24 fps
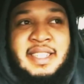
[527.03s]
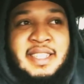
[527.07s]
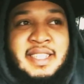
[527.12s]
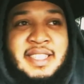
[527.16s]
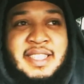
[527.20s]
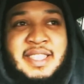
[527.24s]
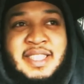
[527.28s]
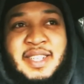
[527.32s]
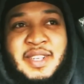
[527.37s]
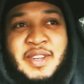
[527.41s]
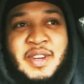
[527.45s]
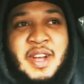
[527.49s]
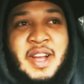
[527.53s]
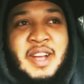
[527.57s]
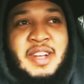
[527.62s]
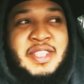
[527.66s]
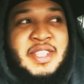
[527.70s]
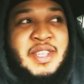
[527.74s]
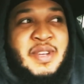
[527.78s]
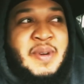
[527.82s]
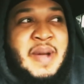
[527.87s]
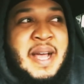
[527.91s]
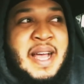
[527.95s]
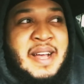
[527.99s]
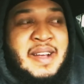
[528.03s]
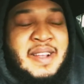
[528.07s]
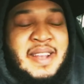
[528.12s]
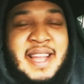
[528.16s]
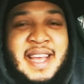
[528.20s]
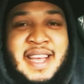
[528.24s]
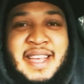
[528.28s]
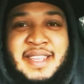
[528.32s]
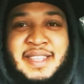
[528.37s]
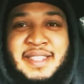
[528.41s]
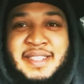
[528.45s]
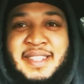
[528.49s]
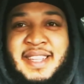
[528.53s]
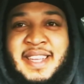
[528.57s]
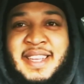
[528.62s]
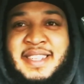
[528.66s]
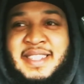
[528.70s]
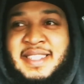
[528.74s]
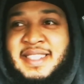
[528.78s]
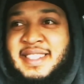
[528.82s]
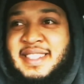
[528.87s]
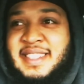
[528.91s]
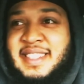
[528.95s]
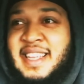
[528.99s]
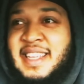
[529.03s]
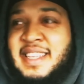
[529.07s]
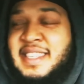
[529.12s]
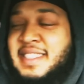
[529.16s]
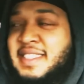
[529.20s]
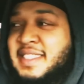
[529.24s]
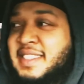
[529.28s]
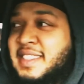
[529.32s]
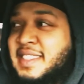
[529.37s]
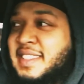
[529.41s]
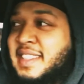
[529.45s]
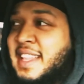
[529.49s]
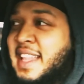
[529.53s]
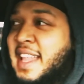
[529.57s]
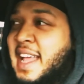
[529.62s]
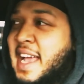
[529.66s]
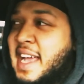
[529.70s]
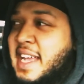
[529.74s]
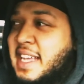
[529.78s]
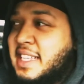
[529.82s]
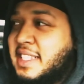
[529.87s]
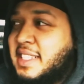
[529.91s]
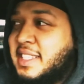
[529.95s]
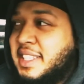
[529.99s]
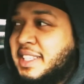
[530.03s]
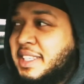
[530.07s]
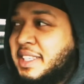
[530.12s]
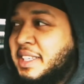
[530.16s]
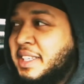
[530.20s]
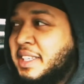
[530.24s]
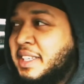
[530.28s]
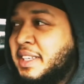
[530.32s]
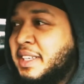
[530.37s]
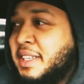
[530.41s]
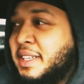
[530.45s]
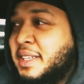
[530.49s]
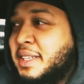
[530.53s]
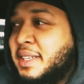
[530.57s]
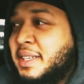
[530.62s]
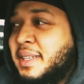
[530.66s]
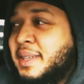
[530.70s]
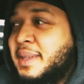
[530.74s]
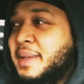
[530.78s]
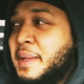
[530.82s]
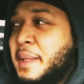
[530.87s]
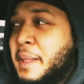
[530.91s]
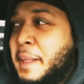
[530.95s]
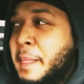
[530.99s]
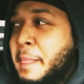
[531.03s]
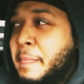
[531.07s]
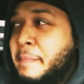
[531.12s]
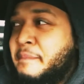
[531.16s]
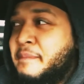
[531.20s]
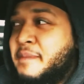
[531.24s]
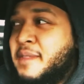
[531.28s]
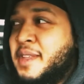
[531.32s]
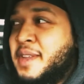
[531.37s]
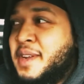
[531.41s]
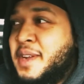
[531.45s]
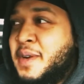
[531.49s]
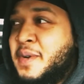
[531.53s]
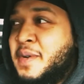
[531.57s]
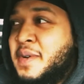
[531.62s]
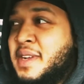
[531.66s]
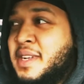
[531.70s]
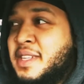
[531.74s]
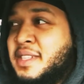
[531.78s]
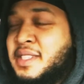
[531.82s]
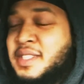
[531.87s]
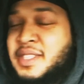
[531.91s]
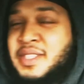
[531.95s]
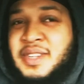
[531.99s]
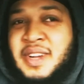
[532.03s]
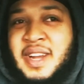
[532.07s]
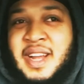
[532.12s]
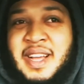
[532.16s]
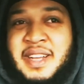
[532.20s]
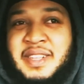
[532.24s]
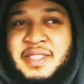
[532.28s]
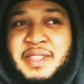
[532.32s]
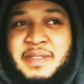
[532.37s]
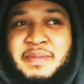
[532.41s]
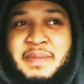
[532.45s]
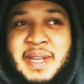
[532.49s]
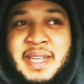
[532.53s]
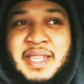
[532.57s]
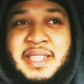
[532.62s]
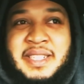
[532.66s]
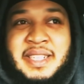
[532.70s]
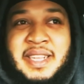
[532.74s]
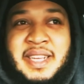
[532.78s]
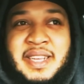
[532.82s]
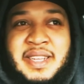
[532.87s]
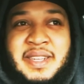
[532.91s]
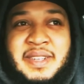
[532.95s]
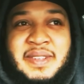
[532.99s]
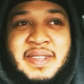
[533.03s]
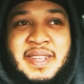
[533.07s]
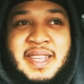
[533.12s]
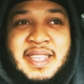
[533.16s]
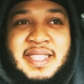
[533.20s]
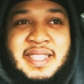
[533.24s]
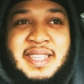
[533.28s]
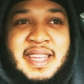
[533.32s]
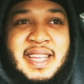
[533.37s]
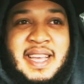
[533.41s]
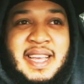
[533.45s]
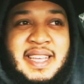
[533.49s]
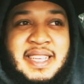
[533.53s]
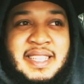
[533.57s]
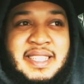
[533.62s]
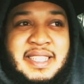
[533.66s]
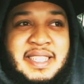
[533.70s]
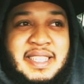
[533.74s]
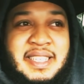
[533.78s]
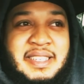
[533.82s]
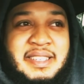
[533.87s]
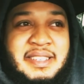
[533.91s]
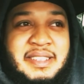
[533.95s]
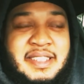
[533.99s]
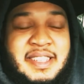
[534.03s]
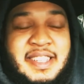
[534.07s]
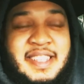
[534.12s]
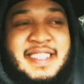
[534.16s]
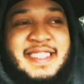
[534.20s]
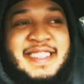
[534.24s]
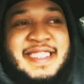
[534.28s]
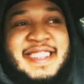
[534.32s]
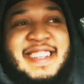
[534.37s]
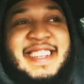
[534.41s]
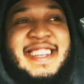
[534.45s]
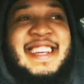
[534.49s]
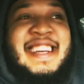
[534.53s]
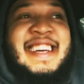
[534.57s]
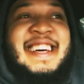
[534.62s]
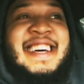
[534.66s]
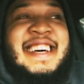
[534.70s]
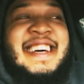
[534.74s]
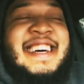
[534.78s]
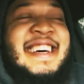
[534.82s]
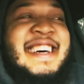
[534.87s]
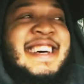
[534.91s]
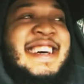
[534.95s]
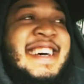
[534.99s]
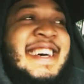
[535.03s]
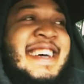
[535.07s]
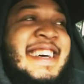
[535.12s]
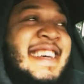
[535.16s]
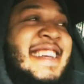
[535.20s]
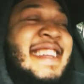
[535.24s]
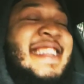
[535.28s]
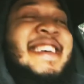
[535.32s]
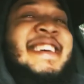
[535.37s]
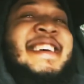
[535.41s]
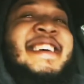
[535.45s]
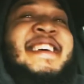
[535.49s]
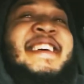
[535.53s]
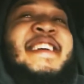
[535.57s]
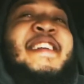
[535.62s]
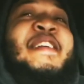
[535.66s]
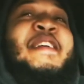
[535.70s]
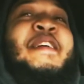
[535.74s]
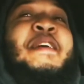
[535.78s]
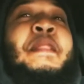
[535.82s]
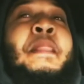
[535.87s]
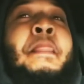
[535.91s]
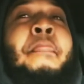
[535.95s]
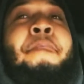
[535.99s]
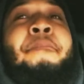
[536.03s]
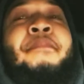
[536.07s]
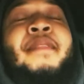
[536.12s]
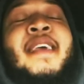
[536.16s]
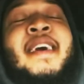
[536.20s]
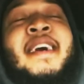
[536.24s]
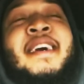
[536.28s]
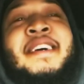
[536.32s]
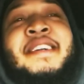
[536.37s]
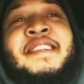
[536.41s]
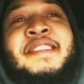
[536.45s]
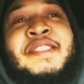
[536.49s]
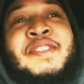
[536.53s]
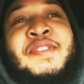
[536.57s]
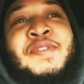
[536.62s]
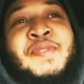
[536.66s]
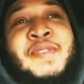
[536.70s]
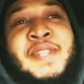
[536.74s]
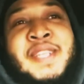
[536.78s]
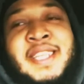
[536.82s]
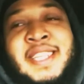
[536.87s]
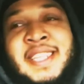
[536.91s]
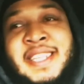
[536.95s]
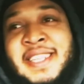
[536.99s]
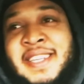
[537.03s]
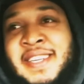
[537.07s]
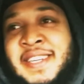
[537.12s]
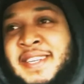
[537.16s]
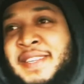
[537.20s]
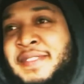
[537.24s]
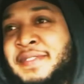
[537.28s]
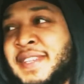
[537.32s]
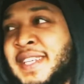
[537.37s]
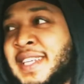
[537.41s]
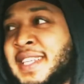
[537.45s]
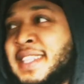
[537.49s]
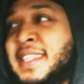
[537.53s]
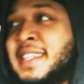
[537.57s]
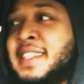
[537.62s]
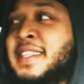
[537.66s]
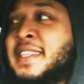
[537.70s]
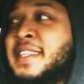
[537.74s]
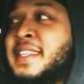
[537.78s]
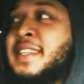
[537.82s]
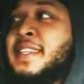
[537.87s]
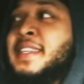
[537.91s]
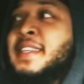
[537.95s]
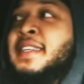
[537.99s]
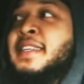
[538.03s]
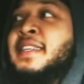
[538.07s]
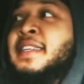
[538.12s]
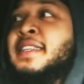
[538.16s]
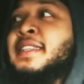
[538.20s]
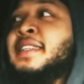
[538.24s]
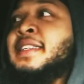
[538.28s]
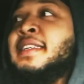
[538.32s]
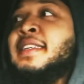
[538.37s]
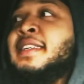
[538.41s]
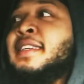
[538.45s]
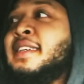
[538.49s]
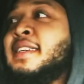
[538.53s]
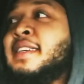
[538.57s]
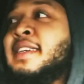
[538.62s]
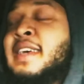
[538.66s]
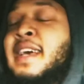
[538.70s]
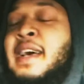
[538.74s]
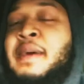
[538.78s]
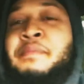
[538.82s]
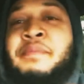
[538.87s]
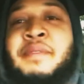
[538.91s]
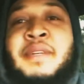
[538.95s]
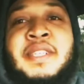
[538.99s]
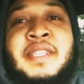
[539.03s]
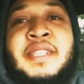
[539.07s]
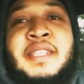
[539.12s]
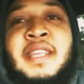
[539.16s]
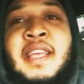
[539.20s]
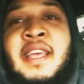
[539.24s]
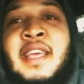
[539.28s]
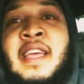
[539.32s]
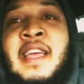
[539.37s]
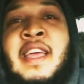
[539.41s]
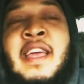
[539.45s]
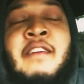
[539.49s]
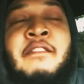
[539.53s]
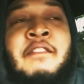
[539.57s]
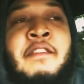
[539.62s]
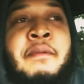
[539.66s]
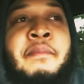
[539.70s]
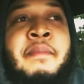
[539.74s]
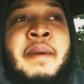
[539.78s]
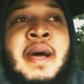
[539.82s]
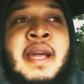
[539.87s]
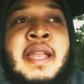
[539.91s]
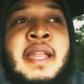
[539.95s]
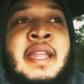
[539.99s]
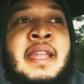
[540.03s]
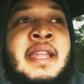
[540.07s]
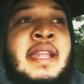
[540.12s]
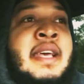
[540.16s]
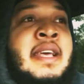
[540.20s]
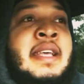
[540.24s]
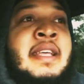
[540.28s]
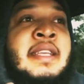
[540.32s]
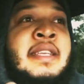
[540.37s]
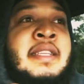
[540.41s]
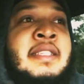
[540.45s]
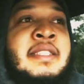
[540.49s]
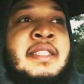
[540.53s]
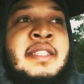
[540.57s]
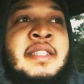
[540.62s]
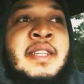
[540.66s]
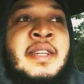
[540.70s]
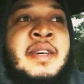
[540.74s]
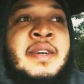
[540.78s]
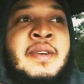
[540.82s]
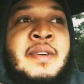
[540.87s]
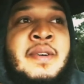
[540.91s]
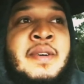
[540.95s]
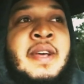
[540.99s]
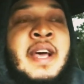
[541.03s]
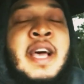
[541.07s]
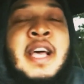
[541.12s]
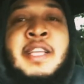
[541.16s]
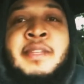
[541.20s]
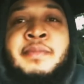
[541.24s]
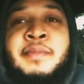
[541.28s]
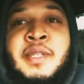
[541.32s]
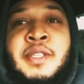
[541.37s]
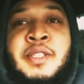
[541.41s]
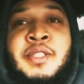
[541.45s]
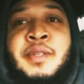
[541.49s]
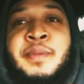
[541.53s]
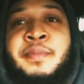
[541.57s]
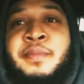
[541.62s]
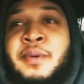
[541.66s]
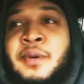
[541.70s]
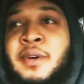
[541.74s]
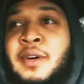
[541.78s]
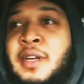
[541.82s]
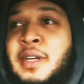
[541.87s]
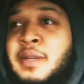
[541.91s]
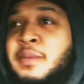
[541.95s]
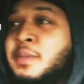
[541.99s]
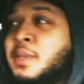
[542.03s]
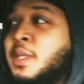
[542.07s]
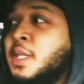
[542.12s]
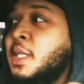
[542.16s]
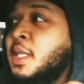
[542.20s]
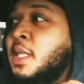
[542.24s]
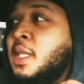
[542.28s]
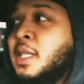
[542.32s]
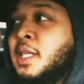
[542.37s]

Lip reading: Should cross you out. Like that's nasty. You don't want to subscribe to my channel? That's nasty. Nah, I'm just playing, y'all, man. I appreciate everybody that's, you know, has been supporting me.